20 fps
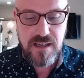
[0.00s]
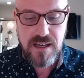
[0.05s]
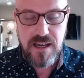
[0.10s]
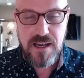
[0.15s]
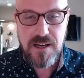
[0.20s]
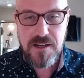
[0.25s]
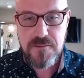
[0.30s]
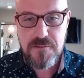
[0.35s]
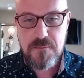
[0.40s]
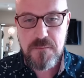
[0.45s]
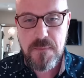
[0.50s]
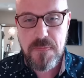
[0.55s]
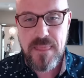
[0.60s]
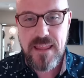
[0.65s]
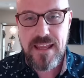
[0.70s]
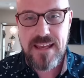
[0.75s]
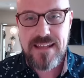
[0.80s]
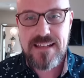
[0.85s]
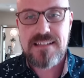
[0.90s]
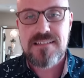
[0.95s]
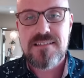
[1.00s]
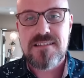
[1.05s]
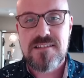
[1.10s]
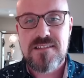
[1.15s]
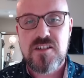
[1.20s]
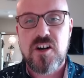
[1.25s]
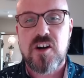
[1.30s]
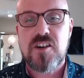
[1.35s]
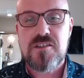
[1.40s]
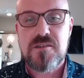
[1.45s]
And it
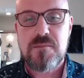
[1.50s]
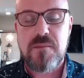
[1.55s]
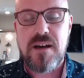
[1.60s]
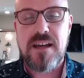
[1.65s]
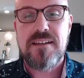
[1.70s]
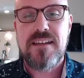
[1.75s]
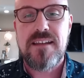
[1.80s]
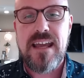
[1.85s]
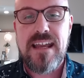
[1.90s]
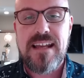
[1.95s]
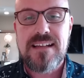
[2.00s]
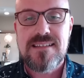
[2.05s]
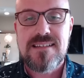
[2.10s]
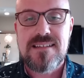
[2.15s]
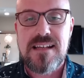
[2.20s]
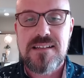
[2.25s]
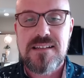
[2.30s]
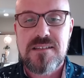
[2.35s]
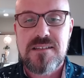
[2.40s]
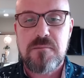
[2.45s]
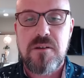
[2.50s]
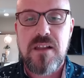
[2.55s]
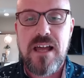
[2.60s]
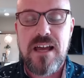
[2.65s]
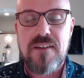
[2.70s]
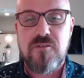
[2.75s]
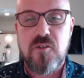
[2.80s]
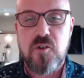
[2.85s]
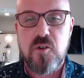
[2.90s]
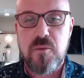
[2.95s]
starts my day. It sets the
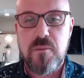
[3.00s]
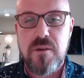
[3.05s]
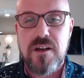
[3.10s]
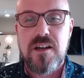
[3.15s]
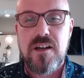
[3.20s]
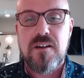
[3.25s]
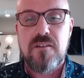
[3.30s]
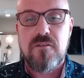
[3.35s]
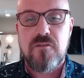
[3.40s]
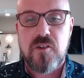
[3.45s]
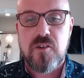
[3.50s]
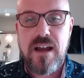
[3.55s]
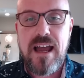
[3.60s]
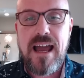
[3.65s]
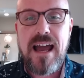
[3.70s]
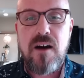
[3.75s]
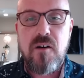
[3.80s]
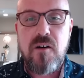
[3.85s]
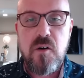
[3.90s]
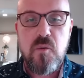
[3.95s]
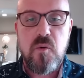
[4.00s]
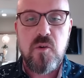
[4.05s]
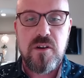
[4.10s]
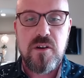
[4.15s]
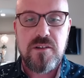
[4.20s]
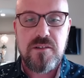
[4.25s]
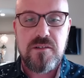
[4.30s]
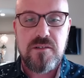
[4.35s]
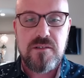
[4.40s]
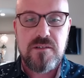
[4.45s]
platform for how I want
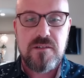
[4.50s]
to